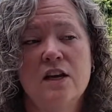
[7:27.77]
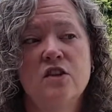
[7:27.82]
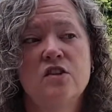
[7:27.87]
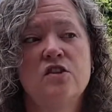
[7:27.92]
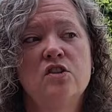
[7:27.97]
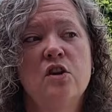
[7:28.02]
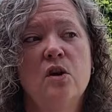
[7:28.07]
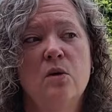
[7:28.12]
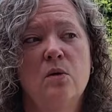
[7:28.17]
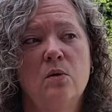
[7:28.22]

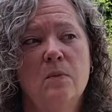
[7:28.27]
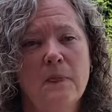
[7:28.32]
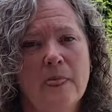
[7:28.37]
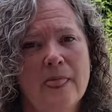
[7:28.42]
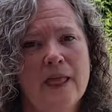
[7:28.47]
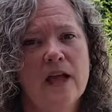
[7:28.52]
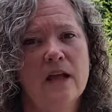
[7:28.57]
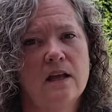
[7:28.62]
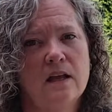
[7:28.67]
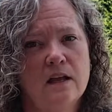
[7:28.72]
So
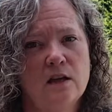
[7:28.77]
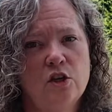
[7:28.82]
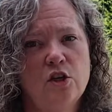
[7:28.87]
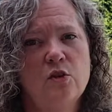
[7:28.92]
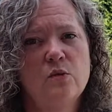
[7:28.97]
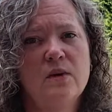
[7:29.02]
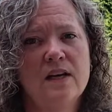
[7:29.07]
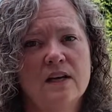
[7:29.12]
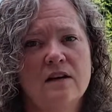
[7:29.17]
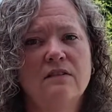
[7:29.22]

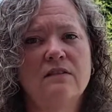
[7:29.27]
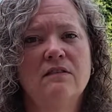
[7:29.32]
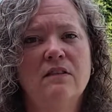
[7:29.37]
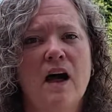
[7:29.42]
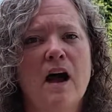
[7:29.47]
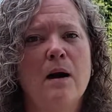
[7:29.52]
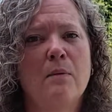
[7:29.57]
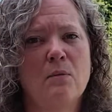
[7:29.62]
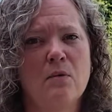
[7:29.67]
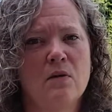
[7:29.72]
you get a
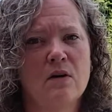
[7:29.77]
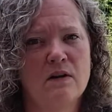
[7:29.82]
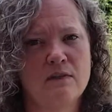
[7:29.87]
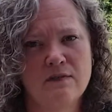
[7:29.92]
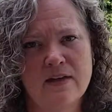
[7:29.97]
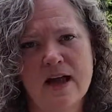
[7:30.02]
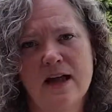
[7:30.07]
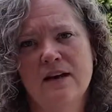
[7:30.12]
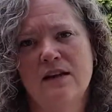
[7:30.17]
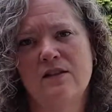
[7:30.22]
lot more of
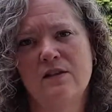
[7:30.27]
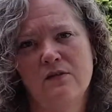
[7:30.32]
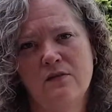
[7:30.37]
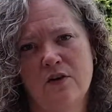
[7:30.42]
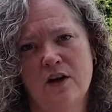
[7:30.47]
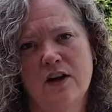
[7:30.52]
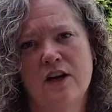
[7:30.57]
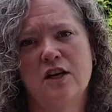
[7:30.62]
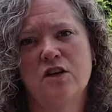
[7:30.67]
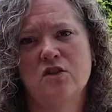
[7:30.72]
that in the
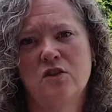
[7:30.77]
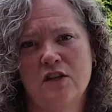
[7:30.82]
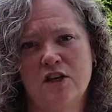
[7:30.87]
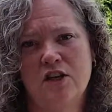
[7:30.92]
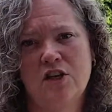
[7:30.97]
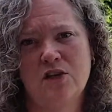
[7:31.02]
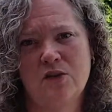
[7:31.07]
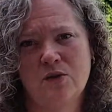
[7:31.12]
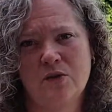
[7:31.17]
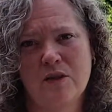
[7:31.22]
front country
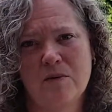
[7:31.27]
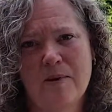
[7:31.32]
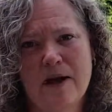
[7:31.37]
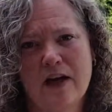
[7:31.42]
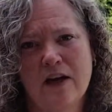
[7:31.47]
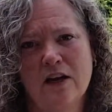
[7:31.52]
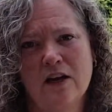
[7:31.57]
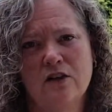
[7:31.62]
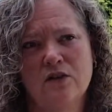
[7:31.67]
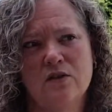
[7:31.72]
than you do in the
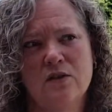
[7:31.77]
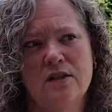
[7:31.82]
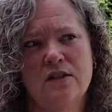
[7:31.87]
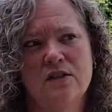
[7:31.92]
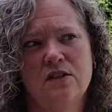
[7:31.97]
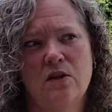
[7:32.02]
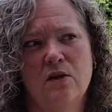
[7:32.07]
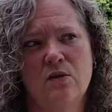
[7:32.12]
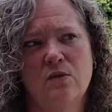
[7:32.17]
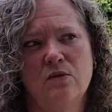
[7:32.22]
back country.
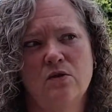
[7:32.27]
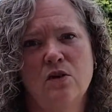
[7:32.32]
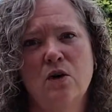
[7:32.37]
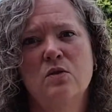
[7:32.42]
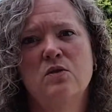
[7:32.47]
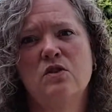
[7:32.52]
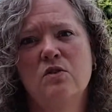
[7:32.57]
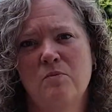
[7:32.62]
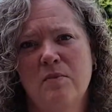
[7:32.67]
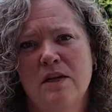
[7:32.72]
So
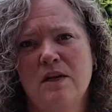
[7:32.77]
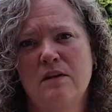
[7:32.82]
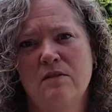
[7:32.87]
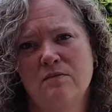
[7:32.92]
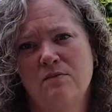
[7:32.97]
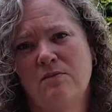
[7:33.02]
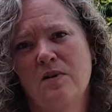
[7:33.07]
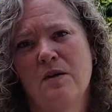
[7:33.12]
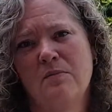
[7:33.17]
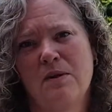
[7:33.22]
those have been
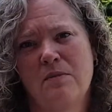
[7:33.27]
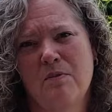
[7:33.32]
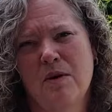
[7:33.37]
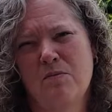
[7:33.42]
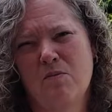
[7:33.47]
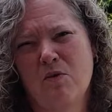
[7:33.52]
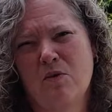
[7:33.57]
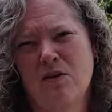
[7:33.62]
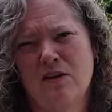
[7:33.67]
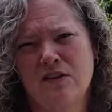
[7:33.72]
probably my
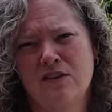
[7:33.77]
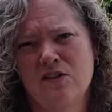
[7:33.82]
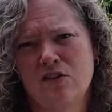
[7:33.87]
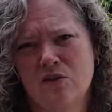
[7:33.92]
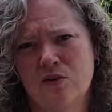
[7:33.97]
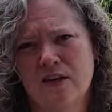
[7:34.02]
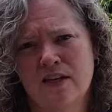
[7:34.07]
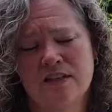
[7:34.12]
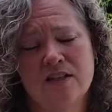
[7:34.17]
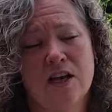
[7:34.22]
more
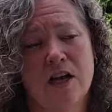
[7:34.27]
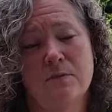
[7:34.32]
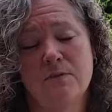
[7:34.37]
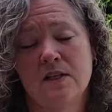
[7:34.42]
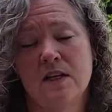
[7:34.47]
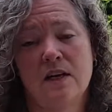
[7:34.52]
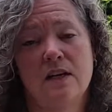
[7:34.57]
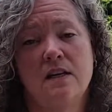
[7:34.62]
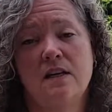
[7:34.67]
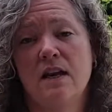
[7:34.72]
concerning times.
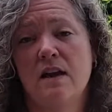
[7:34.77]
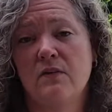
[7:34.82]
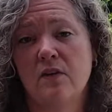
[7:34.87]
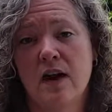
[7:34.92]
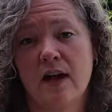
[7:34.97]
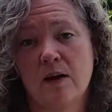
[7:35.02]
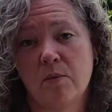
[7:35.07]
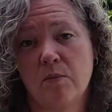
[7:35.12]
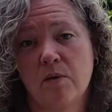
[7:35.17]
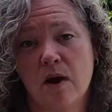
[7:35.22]
Never
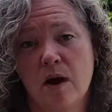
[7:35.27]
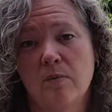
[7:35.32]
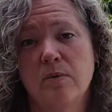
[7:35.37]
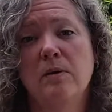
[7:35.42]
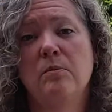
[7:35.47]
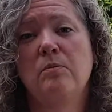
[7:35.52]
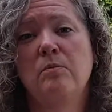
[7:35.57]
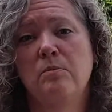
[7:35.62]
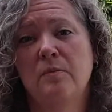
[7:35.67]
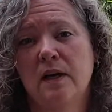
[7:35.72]
had a
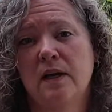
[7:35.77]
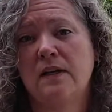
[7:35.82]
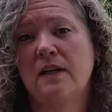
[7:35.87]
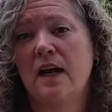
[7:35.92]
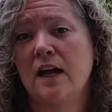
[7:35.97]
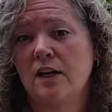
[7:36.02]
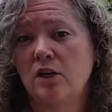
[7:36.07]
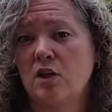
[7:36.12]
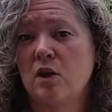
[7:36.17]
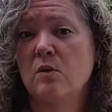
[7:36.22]
problem, but
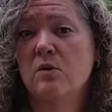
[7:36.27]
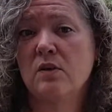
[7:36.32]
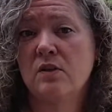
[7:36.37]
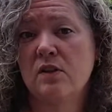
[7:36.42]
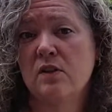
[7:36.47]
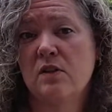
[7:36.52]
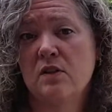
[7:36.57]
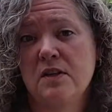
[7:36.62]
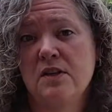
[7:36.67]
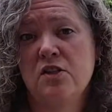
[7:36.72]
I know that
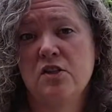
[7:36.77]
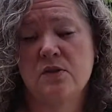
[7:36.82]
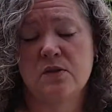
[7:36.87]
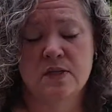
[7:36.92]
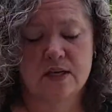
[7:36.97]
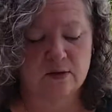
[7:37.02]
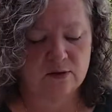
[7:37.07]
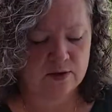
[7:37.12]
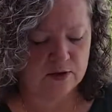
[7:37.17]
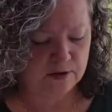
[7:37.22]
there are issues
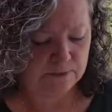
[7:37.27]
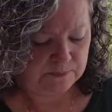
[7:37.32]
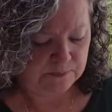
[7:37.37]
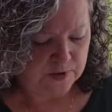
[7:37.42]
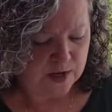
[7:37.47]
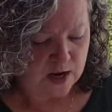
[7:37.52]
out there.